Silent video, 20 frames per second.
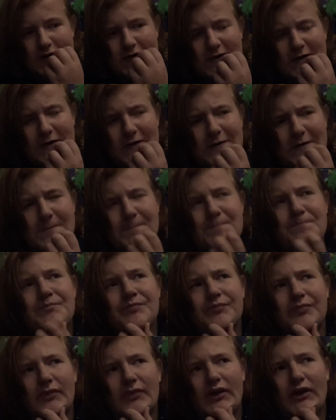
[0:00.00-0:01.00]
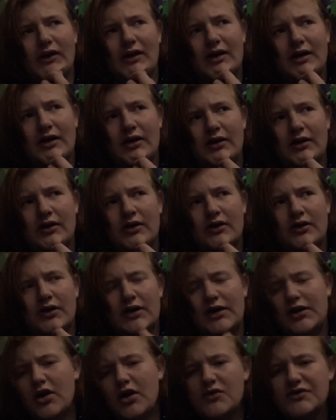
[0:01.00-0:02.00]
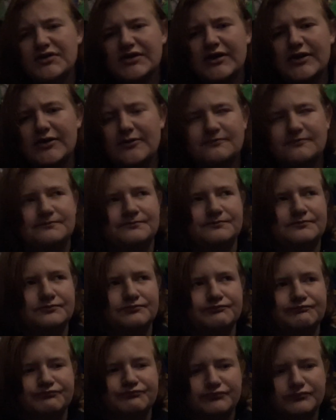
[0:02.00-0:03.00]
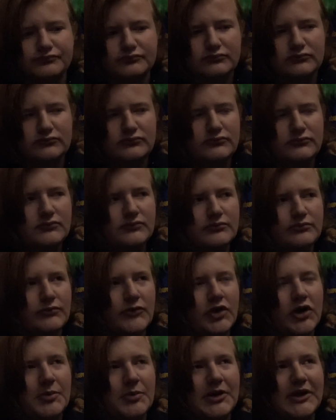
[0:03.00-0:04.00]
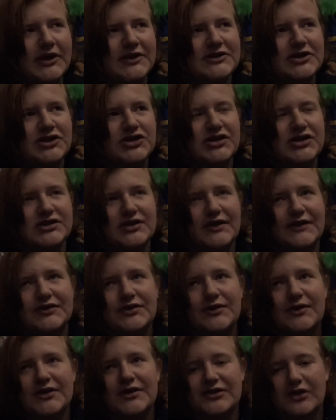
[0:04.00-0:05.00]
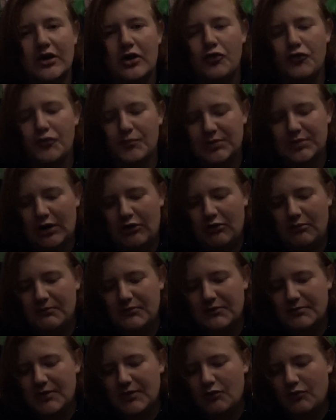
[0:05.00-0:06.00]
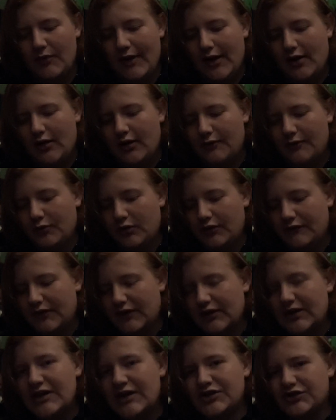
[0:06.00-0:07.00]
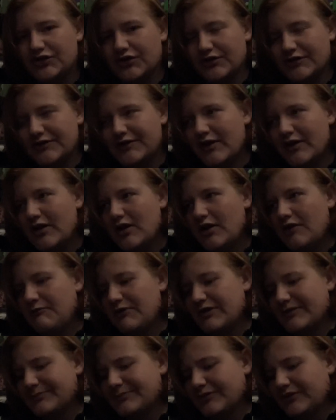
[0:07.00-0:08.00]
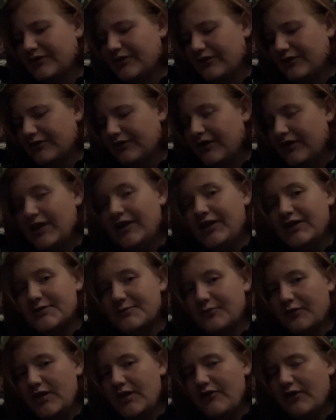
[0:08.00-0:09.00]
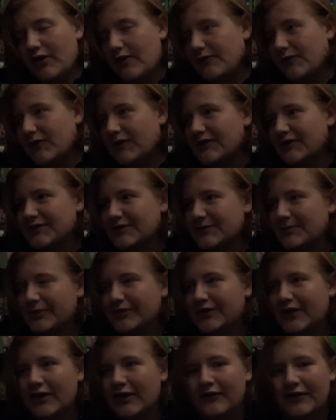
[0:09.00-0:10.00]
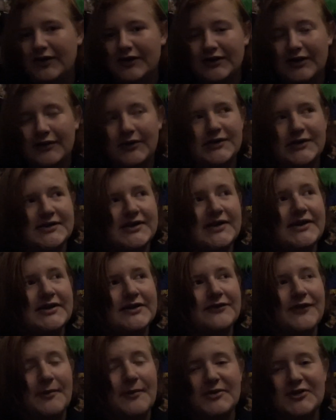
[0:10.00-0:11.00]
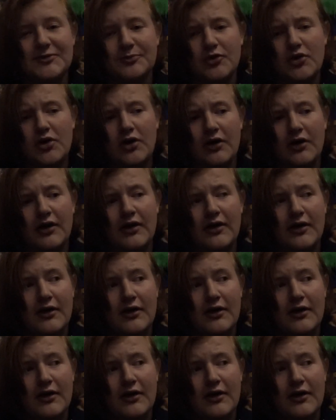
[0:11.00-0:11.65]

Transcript: um, he goes in. Um, he gets the gist of the students, and all of them tell him to beware of one of the teachers, Miss Marr. He doesn't believe it at first, but tell, until he sees that Miss Marr,